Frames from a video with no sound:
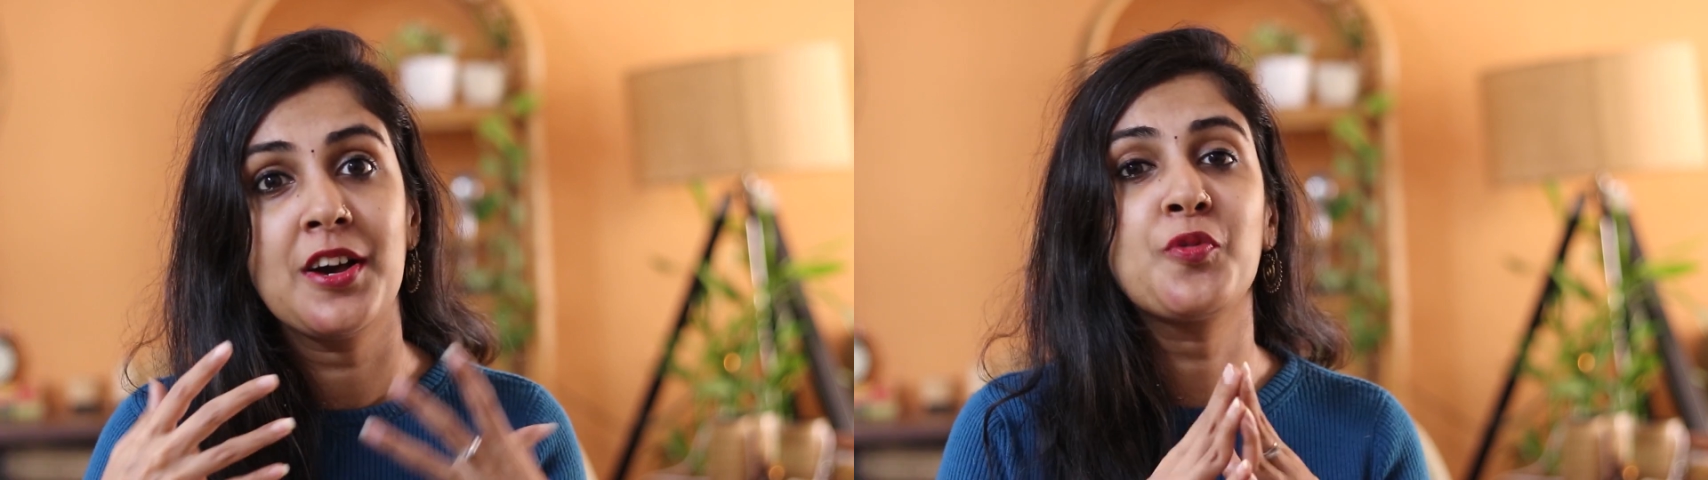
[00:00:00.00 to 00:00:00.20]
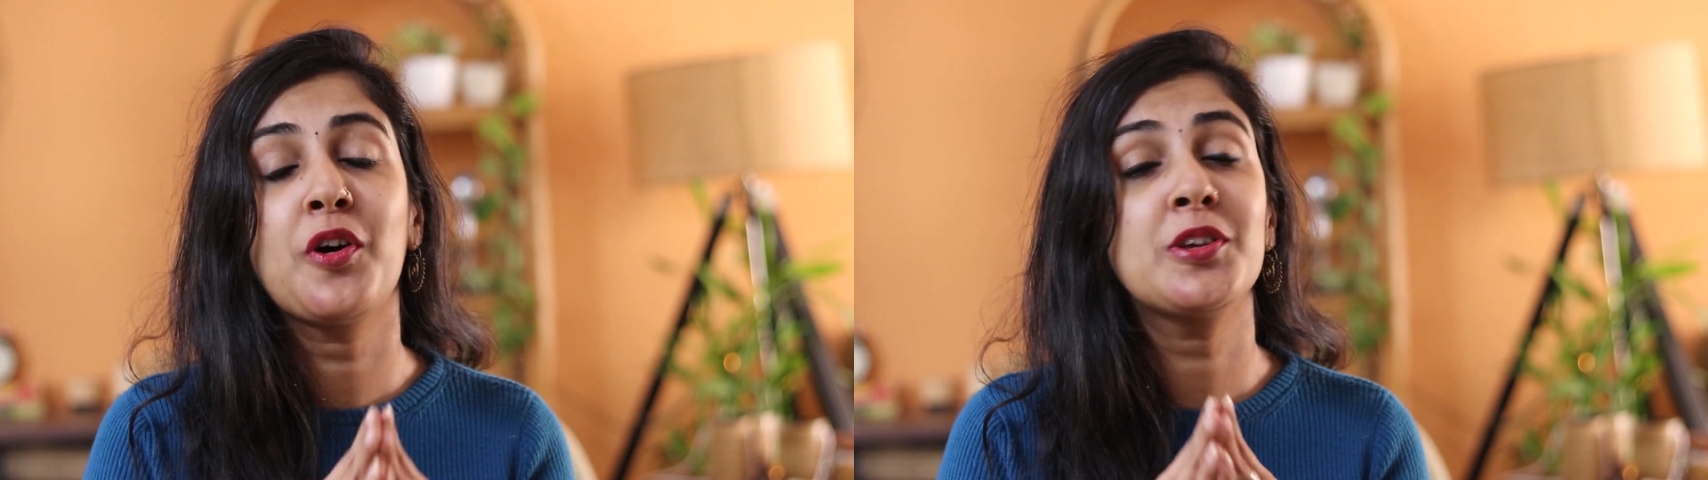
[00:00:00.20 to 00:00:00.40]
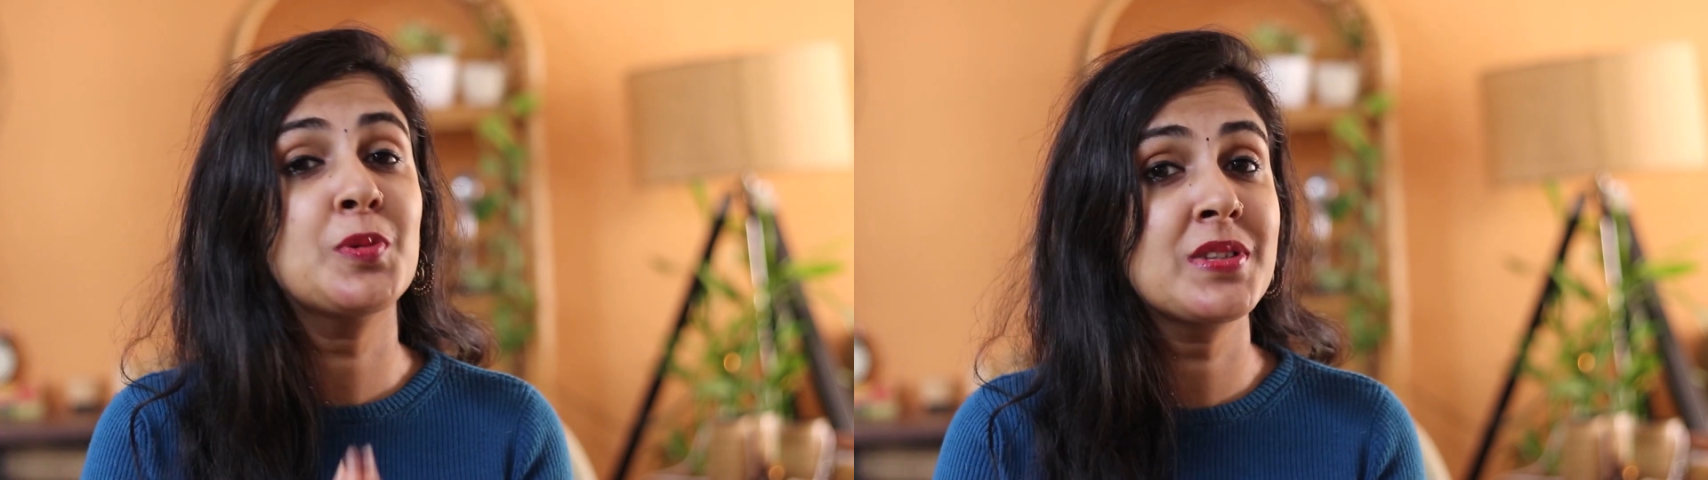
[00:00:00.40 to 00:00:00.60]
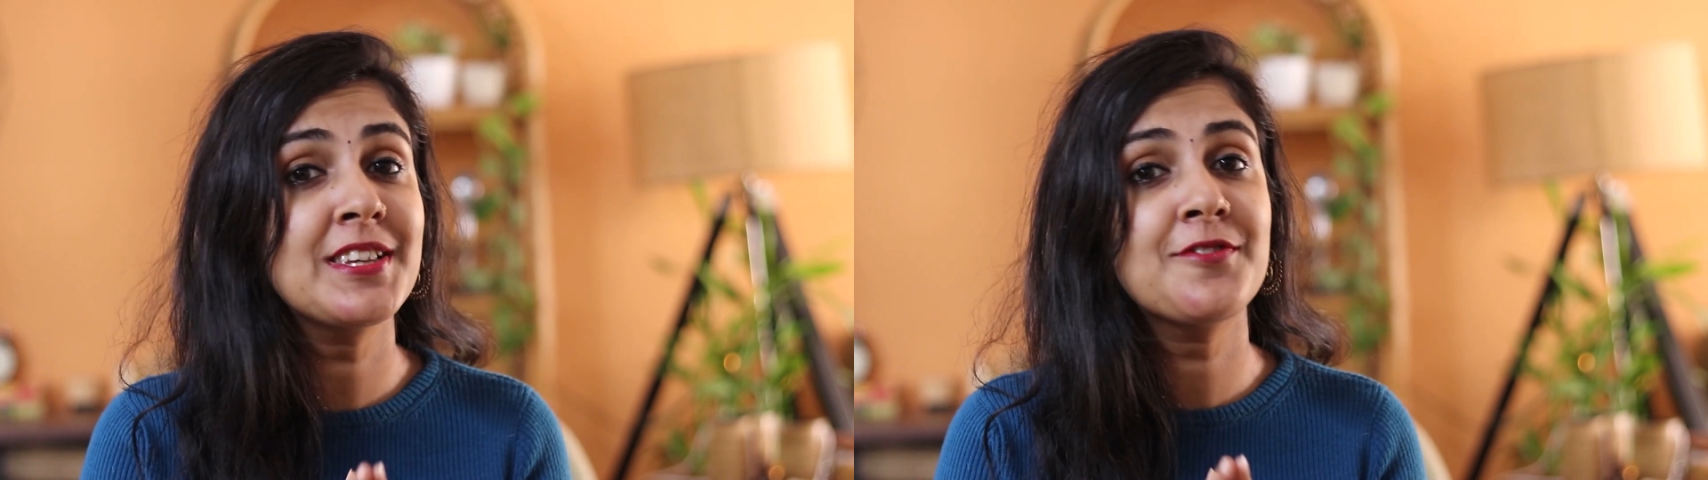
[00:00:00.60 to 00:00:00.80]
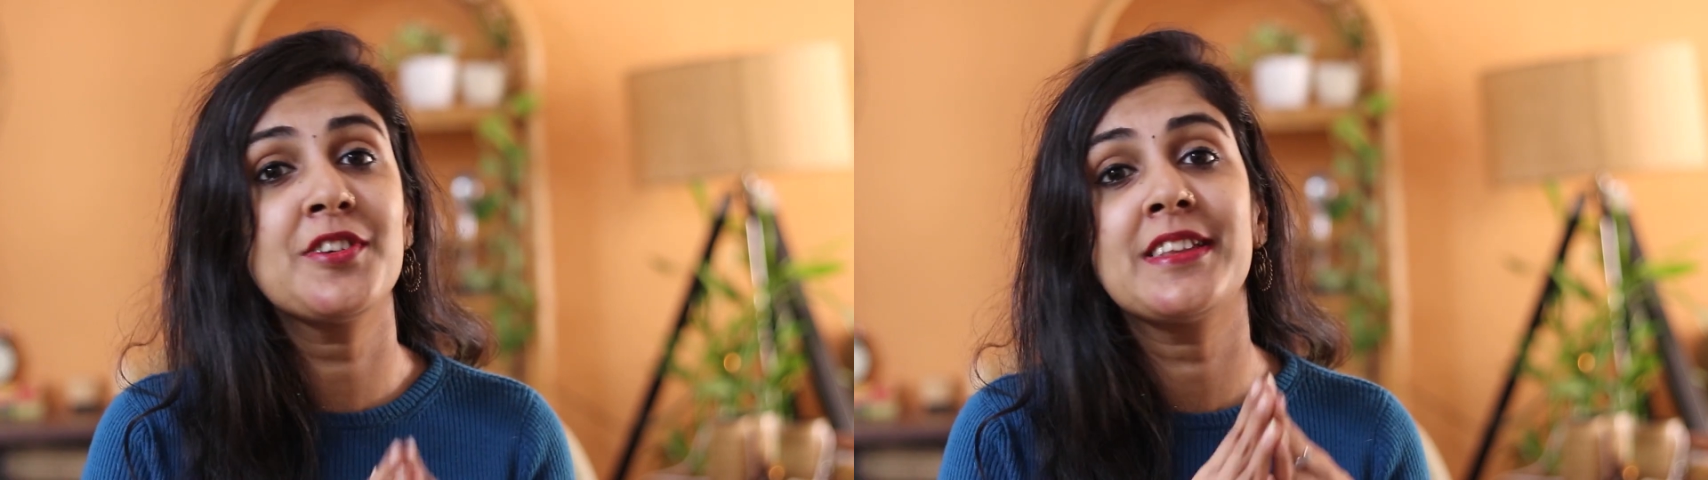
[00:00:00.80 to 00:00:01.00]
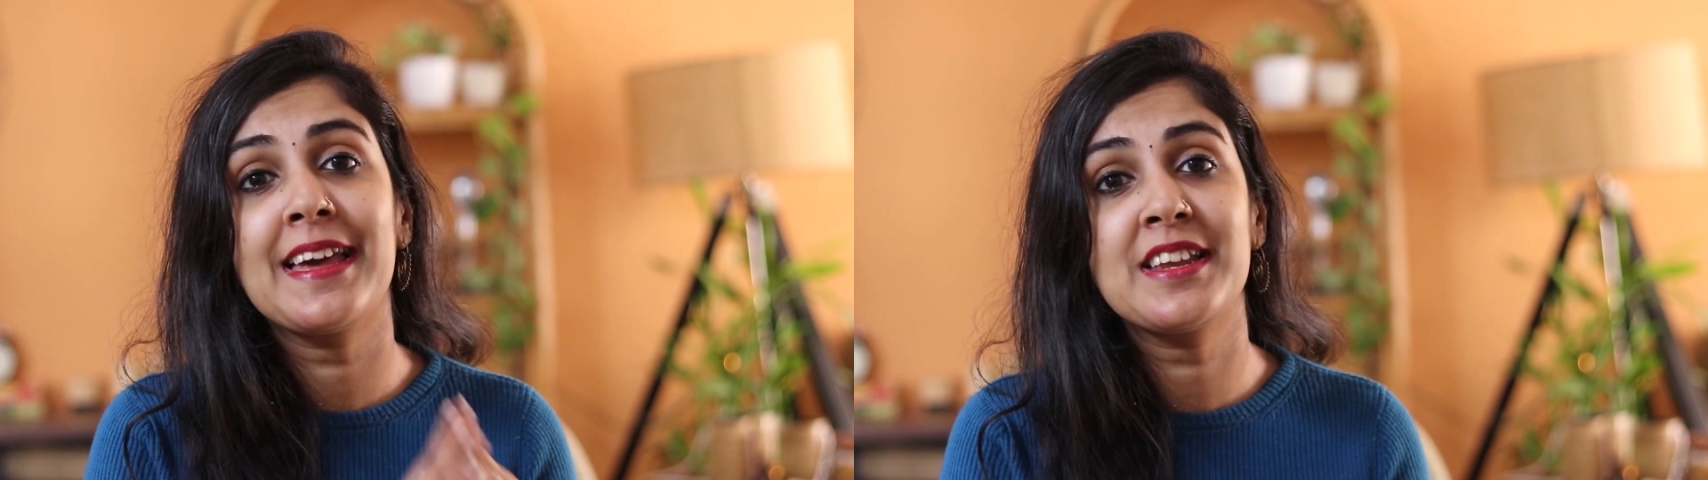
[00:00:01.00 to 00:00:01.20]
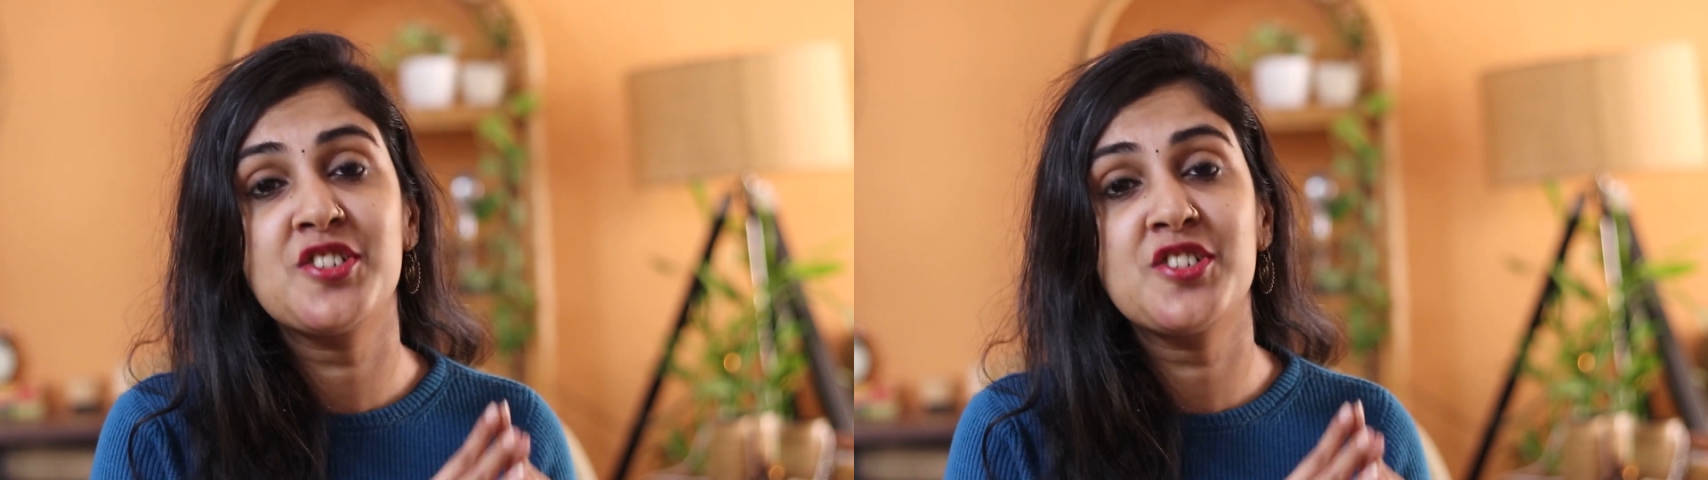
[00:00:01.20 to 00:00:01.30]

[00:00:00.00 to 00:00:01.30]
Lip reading: for using for their